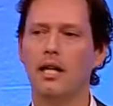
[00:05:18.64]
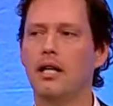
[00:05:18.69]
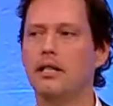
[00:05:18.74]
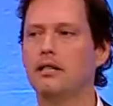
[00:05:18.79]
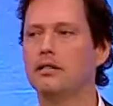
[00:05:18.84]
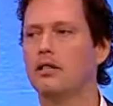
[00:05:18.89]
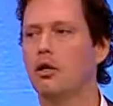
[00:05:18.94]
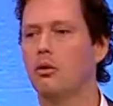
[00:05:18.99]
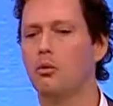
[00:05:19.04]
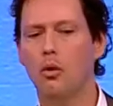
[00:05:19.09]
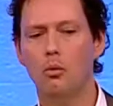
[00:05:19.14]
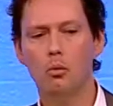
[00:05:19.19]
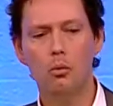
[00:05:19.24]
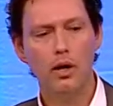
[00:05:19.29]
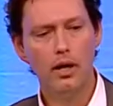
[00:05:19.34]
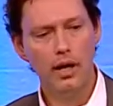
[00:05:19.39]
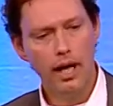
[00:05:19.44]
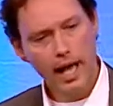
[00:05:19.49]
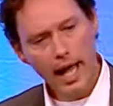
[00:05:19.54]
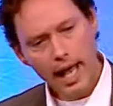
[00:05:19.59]
So,
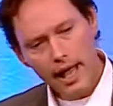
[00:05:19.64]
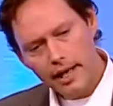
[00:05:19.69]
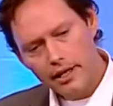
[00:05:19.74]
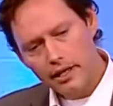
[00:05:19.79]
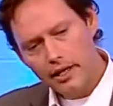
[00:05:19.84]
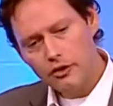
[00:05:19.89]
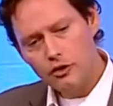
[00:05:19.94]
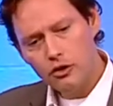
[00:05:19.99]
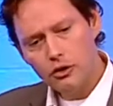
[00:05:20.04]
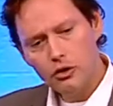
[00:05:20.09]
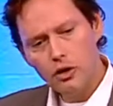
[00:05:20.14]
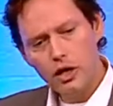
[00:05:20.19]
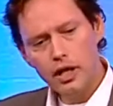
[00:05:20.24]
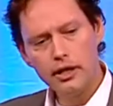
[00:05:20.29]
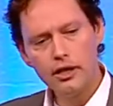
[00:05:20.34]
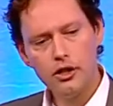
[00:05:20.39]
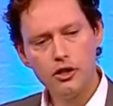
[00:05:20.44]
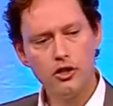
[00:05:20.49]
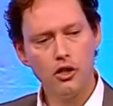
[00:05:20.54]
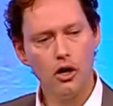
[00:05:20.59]
and as you look
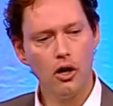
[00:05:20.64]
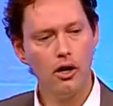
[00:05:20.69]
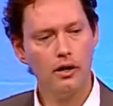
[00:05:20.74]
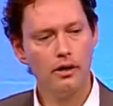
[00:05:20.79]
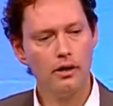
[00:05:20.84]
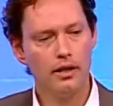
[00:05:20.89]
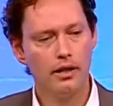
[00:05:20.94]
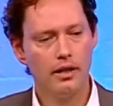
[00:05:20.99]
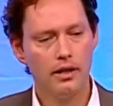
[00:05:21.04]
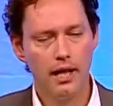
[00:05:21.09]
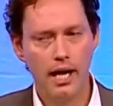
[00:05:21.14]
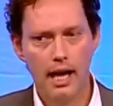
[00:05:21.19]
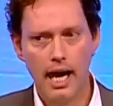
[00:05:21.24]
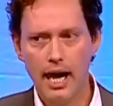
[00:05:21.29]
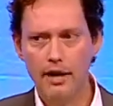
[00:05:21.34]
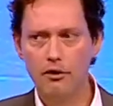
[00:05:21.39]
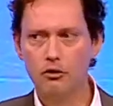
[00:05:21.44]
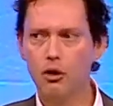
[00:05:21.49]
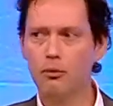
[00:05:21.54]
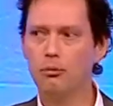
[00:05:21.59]
at the chart,
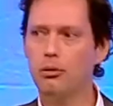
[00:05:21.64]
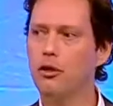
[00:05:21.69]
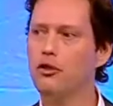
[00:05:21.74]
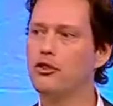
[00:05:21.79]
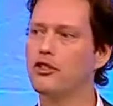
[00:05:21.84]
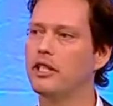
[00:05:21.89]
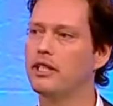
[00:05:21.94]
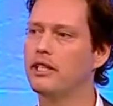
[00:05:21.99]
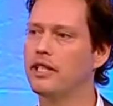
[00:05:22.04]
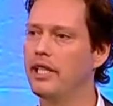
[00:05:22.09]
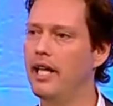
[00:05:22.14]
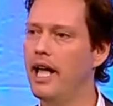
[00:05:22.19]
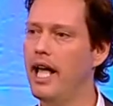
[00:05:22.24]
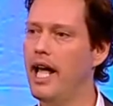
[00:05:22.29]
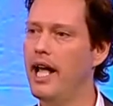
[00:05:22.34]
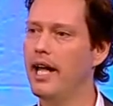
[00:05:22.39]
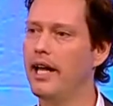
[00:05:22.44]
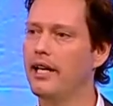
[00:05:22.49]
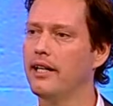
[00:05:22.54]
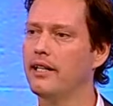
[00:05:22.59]
as we're approaching
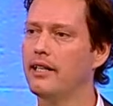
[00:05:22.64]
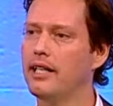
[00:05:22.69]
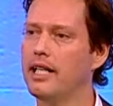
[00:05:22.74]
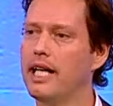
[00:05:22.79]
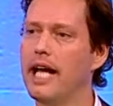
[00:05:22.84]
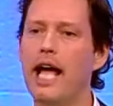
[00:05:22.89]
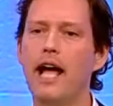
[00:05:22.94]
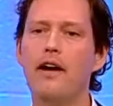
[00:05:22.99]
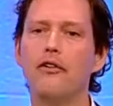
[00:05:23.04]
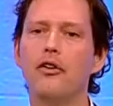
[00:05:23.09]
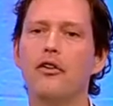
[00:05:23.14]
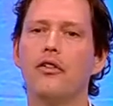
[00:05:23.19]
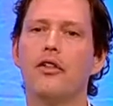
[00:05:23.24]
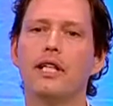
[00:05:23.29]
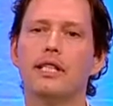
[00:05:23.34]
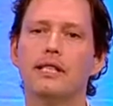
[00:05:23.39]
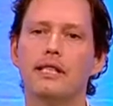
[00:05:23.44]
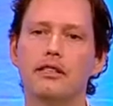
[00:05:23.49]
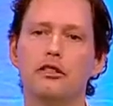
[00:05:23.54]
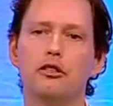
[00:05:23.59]
today,
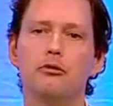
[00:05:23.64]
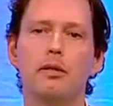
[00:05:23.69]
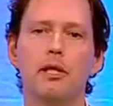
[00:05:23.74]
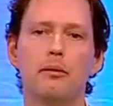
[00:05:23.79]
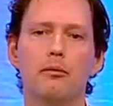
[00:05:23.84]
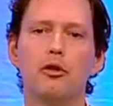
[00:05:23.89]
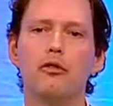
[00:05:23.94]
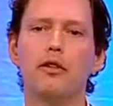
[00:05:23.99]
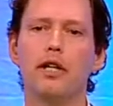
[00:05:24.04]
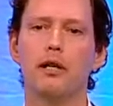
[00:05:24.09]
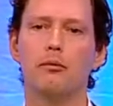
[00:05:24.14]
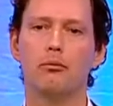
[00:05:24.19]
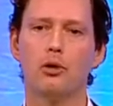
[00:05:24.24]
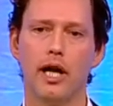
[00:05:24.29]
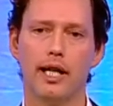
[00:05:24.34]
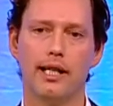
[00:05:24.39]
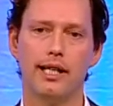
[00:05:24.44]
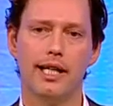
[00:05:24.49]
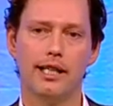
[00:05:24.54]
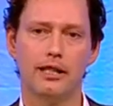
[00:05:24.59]
everything seems to be moving at
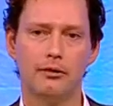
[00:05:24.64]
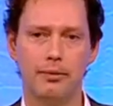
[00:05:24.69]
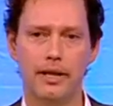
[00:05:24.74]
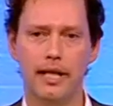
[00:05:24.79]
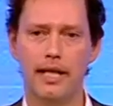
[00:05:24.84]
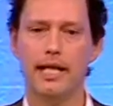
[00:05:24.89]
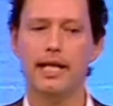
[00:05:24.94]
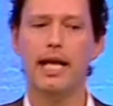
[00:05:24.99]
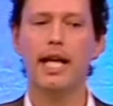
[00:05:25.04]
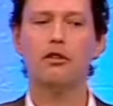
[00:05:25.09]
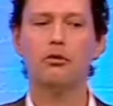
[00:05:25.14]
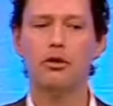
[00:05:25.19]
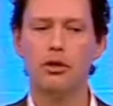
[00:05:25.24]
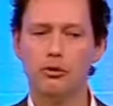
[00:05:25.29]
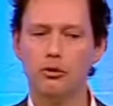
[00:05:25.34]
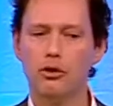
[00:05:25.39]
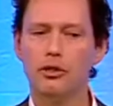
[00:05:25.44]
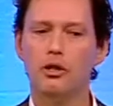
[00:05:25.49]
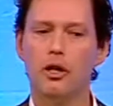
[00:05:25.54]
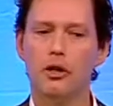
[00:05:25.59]
breakneck speed. And that's what
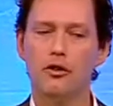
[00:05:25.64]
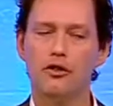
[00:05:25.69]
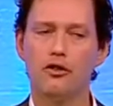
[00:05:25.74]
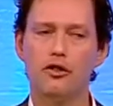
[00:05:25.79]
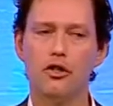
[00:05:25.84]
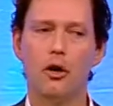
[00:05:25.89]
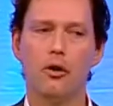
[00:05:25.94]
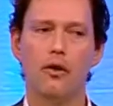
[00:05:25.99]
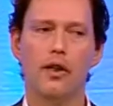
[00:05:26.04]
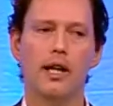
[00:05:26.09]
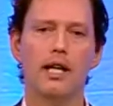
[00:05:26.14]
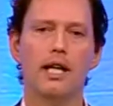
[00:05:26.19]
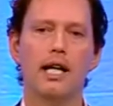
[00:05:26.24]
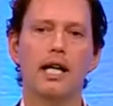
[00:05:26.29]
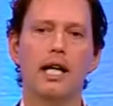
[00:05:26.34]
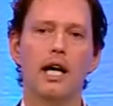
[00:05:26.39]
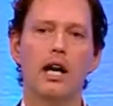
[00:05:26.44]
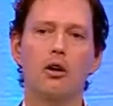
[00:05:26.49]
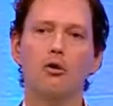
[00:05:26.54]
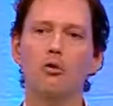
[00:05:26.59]
the results show, that
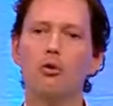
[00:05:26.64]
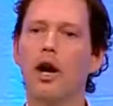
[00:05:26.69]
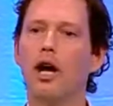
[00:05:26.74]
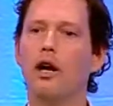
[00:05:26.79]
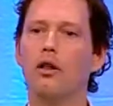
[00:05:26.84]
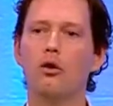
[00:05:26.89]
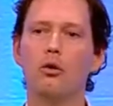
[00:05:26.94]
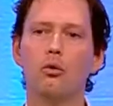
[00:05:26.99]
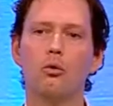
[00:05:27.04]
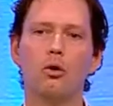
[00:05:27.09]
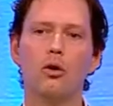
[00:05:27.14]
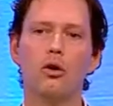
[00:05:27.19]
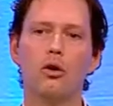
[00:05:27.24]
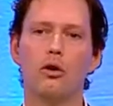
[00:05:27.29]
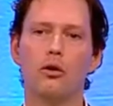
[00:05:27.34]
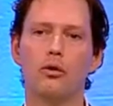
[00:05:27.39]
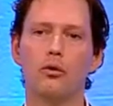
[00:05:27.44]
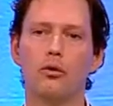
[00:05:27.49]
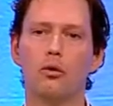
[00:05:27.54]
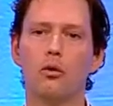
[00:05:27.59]
around the
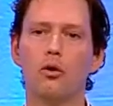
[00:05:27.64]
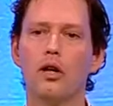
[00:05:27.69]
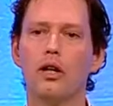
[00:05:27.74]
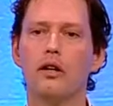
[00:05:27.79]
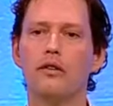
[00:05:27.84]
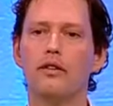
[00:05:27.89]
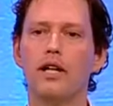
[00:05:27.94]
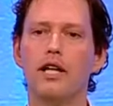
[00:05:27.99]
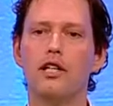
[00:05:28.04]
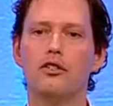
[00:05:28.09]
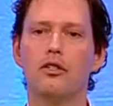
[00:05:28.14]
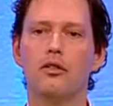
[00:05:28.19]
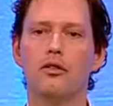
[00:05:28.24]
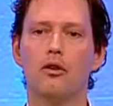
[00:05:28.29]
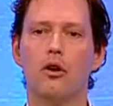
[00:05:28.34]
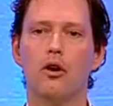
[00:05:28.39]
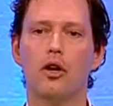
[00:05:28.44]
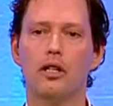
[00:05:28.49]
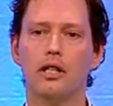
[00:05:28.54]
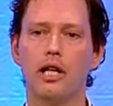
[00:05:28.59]
world, organizations
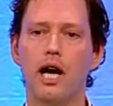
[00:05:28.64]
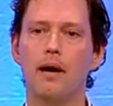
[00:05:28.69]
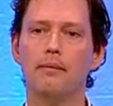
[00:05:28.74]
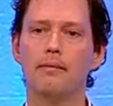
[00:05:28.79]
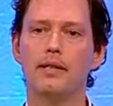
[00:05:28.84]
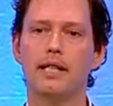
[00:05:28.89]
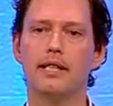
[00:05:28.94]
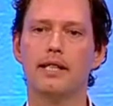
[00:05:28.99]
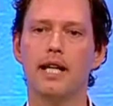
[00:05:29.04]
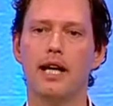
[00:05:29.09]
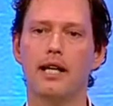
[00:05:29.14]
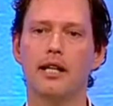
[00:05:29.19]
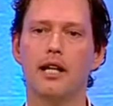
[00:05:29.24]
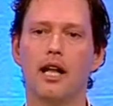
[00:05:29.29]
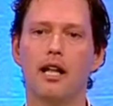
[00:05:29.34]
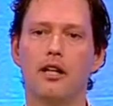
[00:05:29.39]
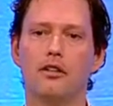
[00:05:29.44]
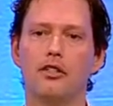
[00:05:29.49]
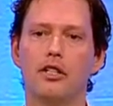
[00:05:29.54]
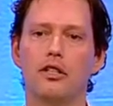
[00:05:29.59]
are adopting
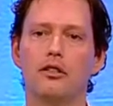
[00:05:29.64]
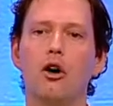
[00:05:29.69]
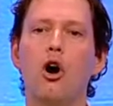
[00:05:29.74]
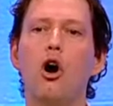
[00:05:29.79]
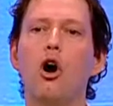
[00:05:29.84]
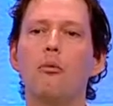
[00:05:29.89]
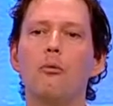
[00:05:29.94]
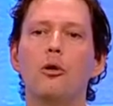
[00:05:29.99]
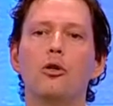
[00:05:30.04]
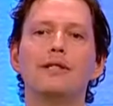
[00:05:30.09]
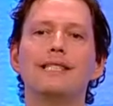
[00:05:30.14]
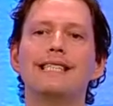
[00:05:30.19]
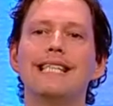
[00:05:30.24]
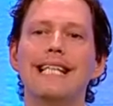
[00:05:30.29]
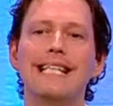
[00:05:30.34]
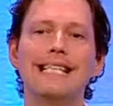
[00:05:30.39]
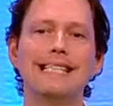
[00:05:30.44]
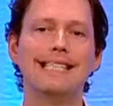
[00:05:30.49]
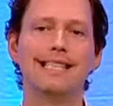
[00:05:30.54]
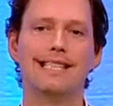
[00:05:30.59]
technologies almost
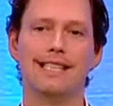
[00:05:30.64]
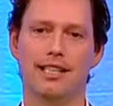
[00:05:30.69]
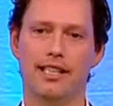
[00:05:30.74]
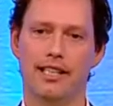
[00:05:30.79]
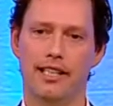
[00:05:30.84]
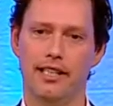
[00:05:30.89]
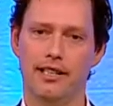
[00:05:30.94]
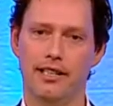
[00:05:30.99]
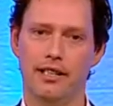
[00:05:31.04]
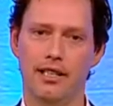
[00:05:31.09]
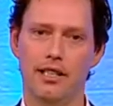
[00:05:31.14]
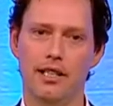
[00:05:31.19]
instantly.